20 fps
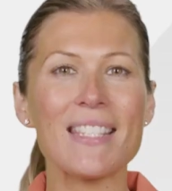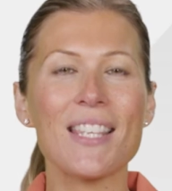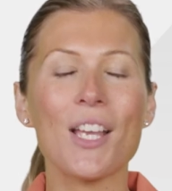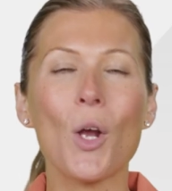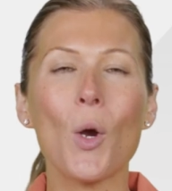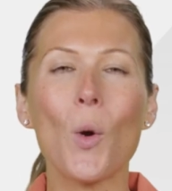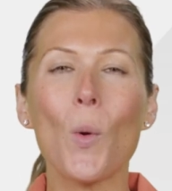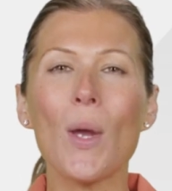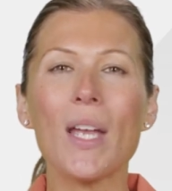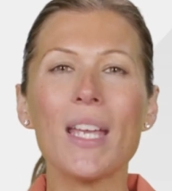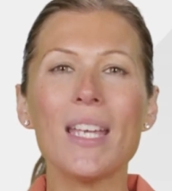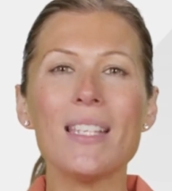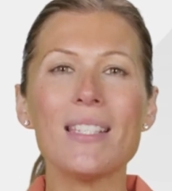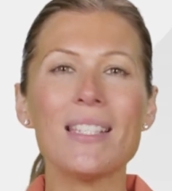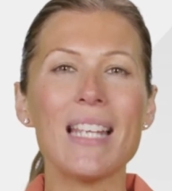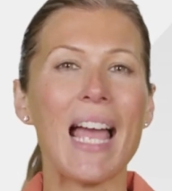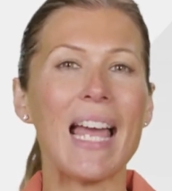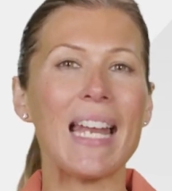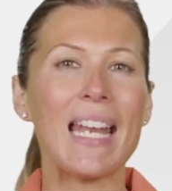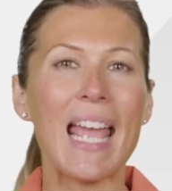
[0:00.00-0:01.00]
the
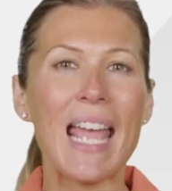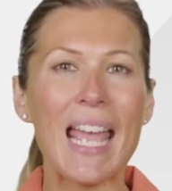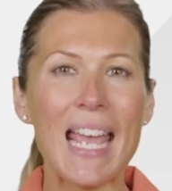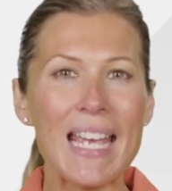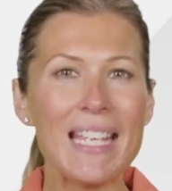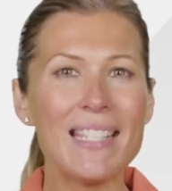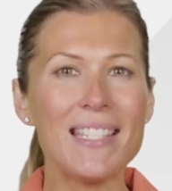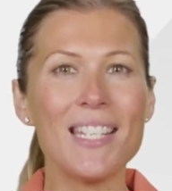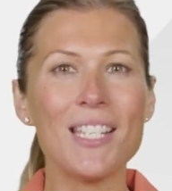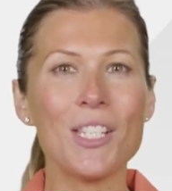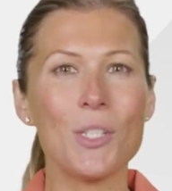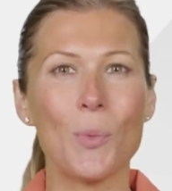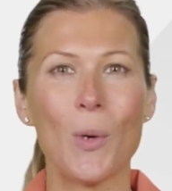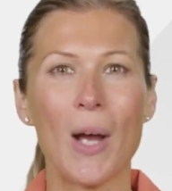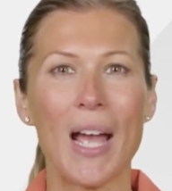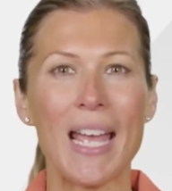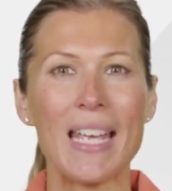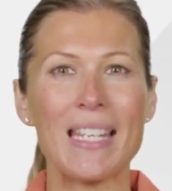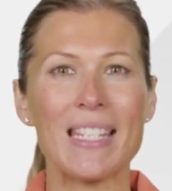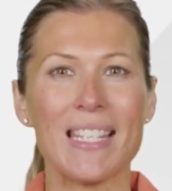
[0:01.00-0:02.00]
quickest and easiest
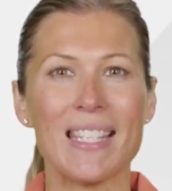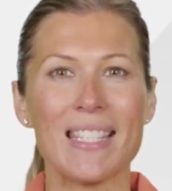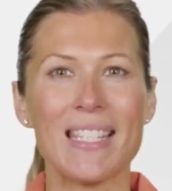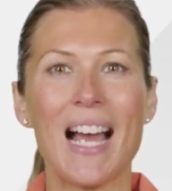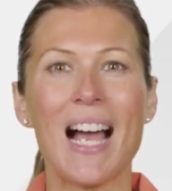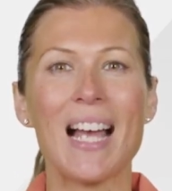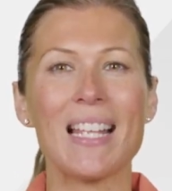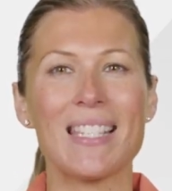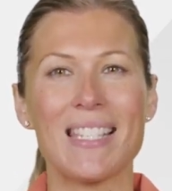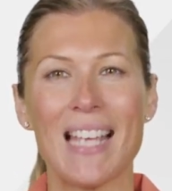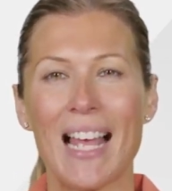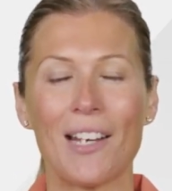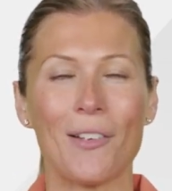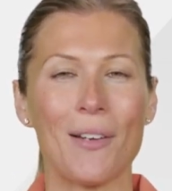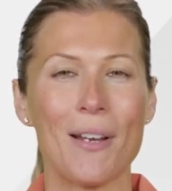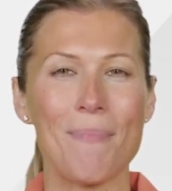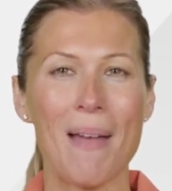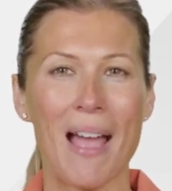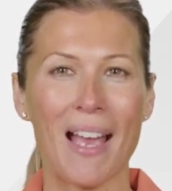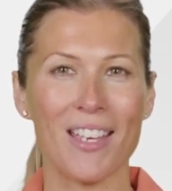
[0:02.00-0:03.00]
way to start
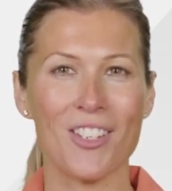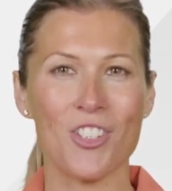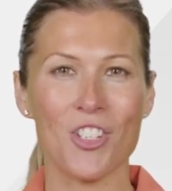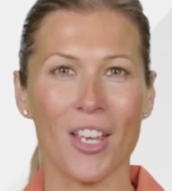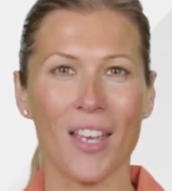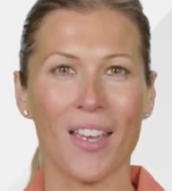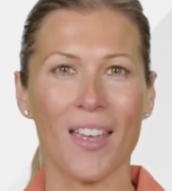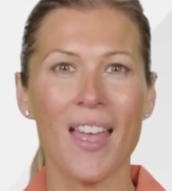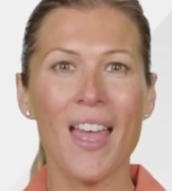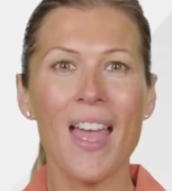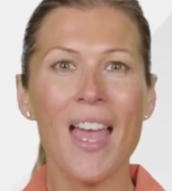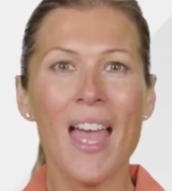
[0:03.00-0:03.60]
salary packaging,